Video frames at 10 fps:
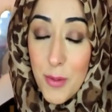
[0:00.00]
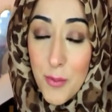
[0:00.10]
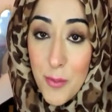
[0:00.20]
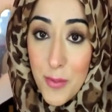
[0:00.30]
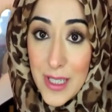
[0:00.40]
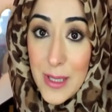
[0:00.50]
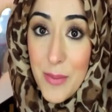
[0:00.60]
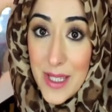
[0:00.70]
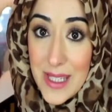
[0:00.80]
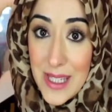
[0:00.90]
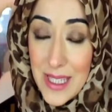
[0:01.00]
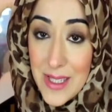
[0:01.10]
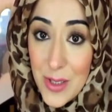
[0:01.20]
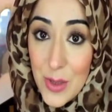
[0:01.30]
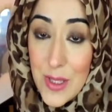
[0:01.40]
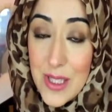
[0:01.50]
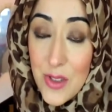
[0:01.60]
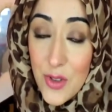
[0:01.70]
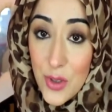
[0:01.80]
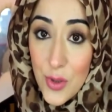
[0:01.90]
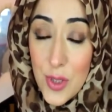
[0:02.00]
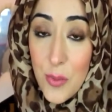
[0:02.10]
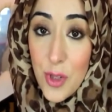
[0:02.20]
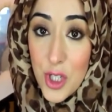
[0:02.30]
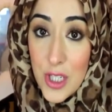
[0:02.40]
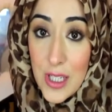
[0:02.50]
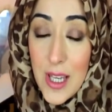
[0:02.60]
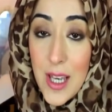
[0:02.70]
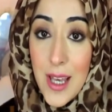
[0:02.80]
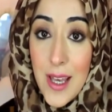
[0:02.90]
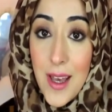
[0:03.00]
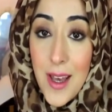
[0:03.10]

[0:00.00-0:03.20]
Probably best thing to do is introduce a brushing